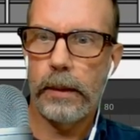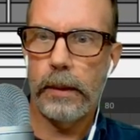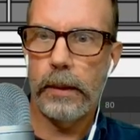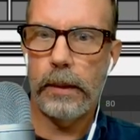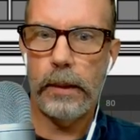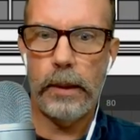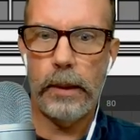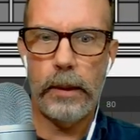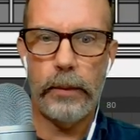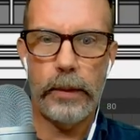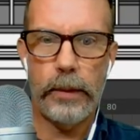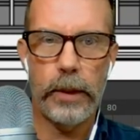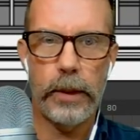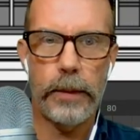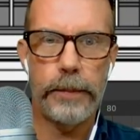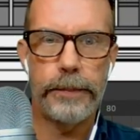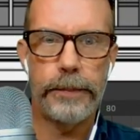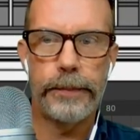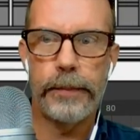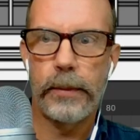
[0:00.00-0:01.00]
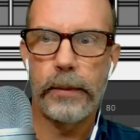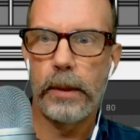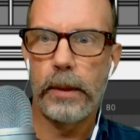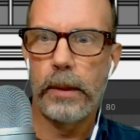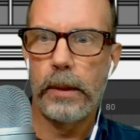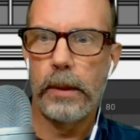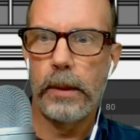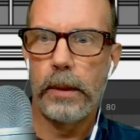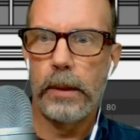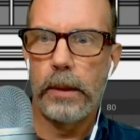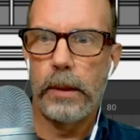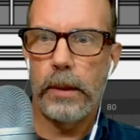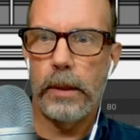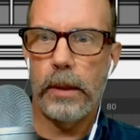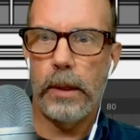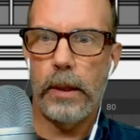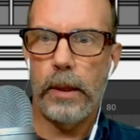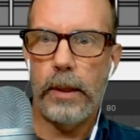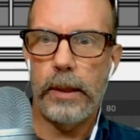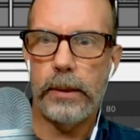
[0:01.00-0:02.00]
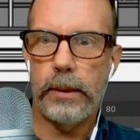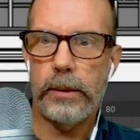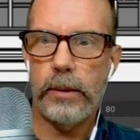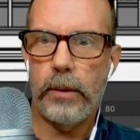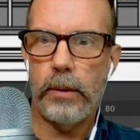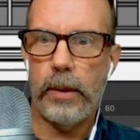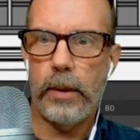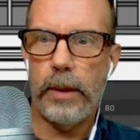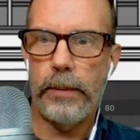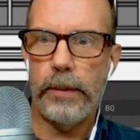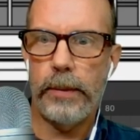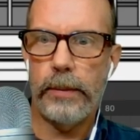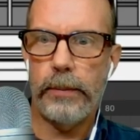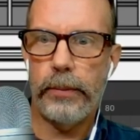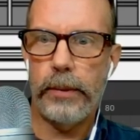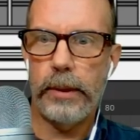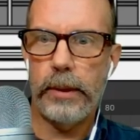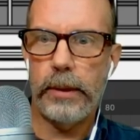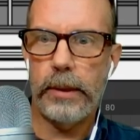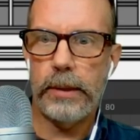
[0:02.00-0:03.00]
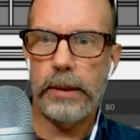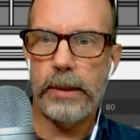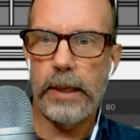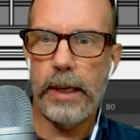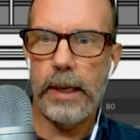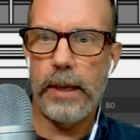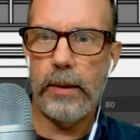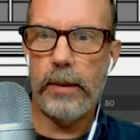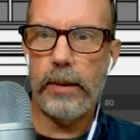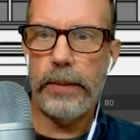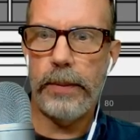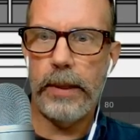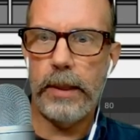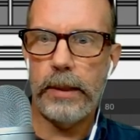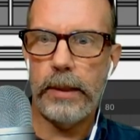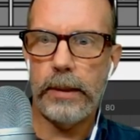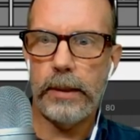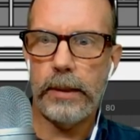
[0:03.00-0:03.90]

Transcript: There we go. All right, so I'm going to bring this out a bit,